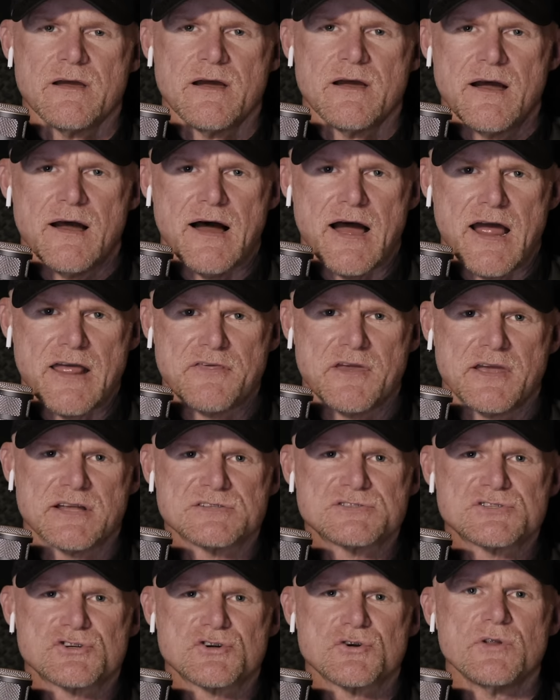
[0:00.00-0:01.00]
I think
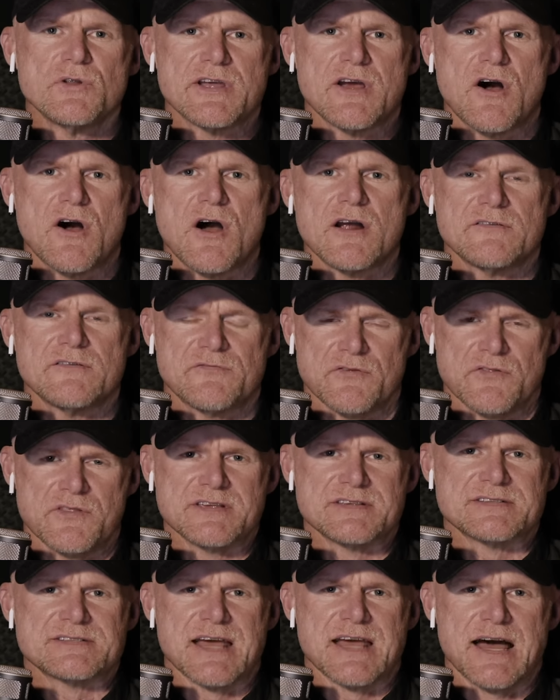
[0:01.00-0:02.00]
it's truly hard for
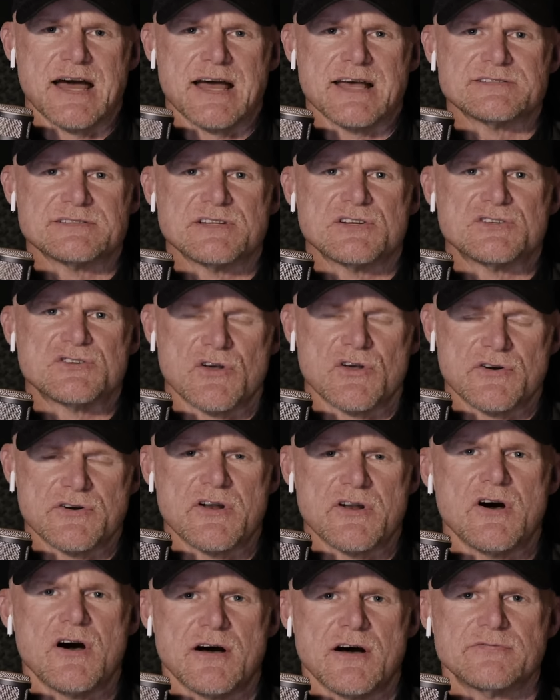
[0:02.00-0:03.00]
these guys to turn it
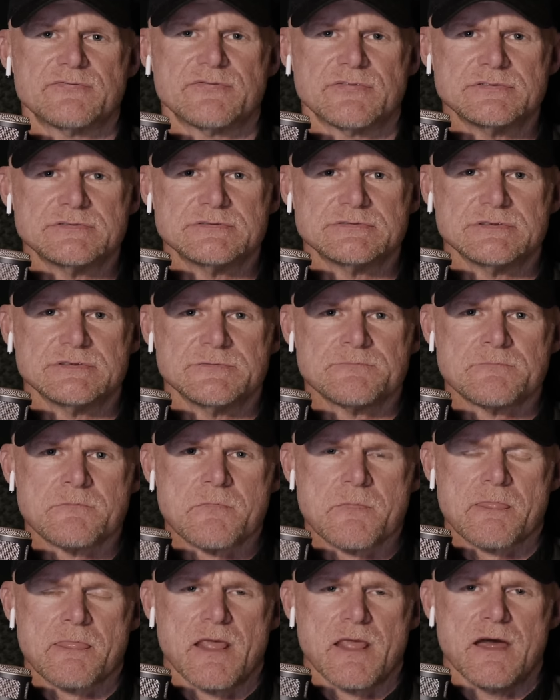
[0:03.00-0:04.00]
off.
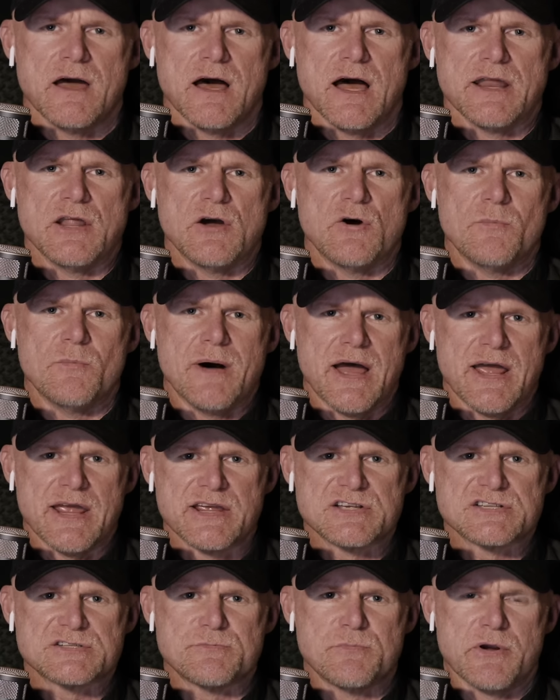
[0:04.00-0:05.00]
I know in my
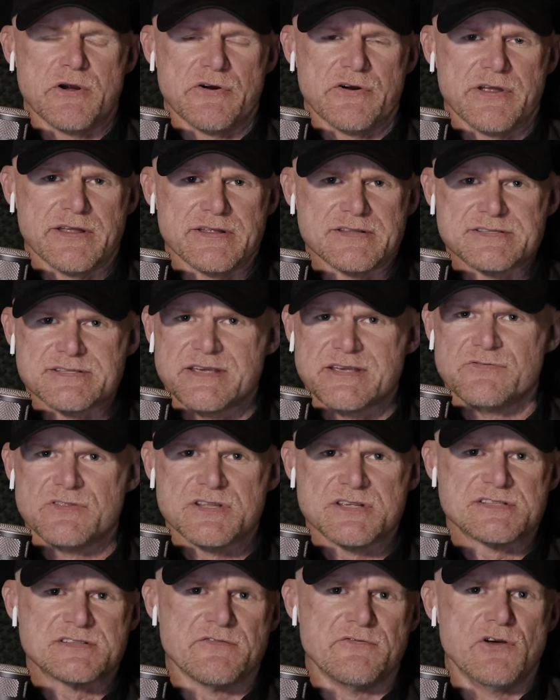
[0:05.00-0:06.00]
experience, even the
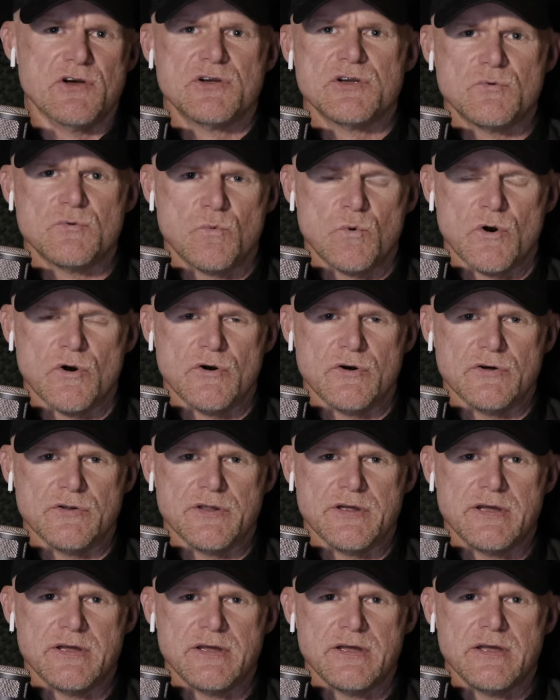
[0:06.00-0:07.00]
civilian world,
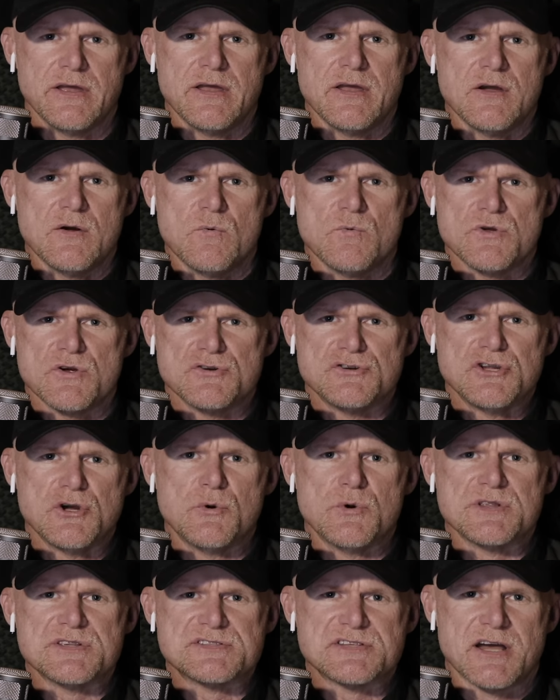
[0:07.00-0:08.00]
you're
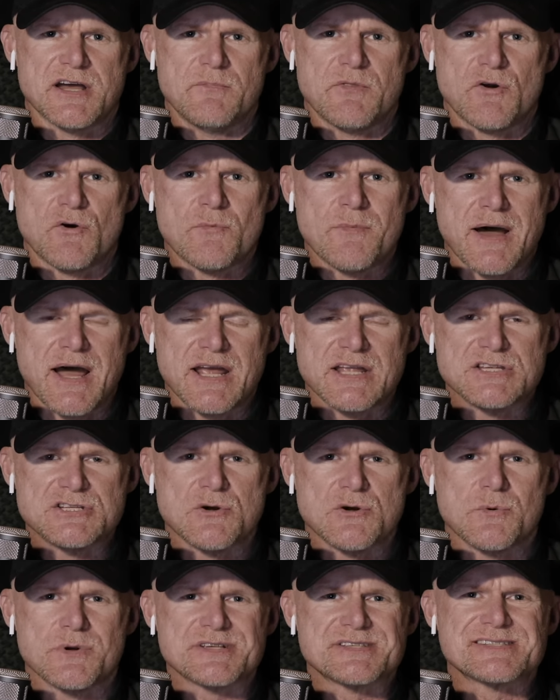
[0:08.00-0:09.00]
doing something that reminds
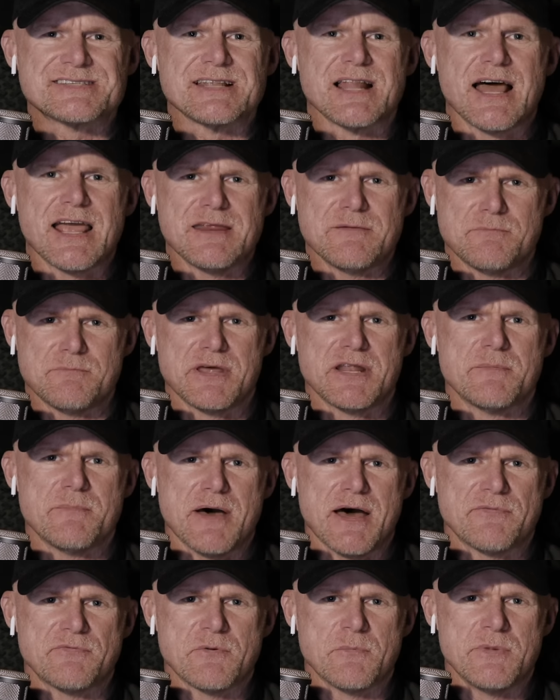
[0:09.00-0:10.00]
you a slight bit
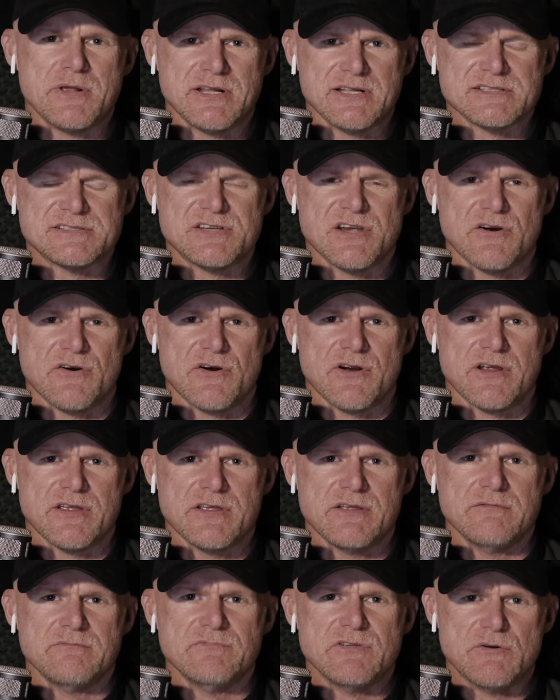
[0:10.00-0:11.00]
about the military,
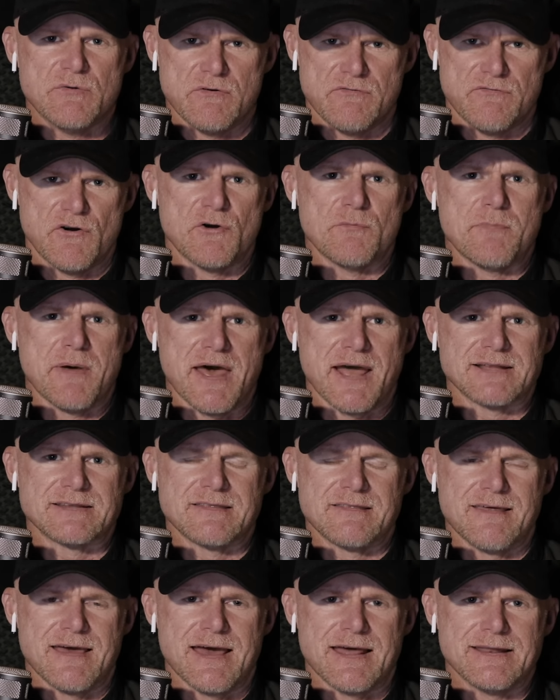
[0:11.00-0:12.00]
you revert back to
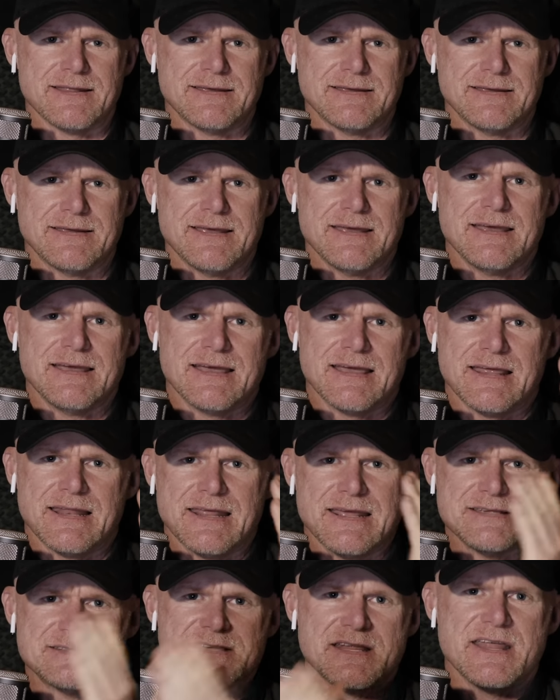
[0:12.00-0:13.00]
that.
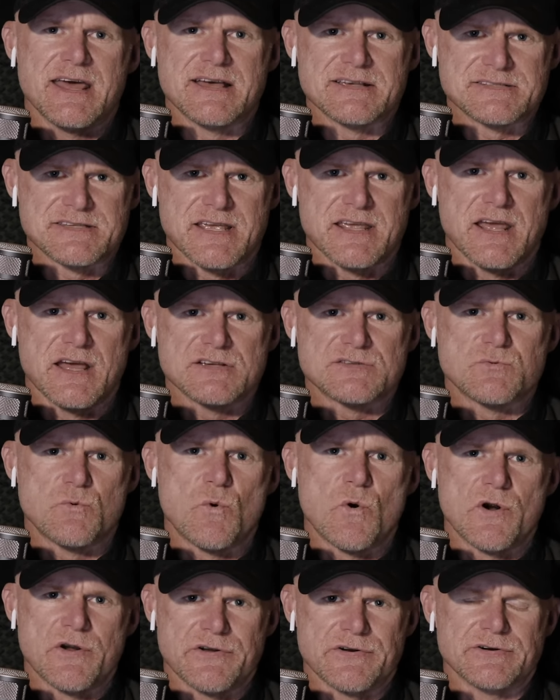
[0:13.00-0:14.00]
He's an SAS
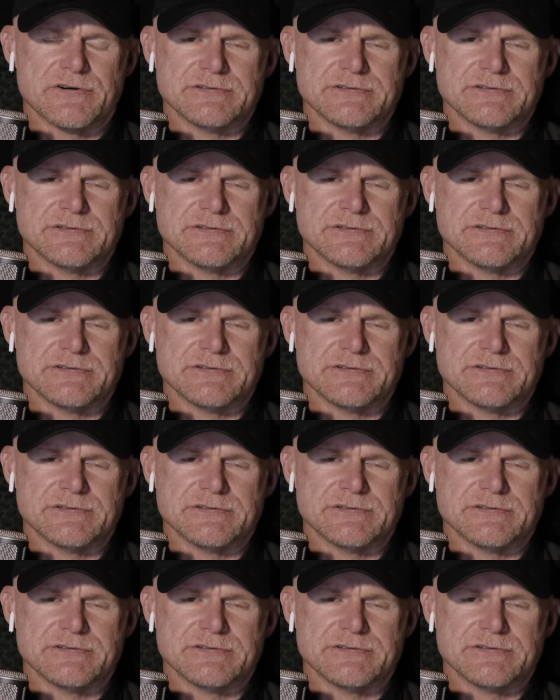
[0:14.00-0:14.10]
warrior.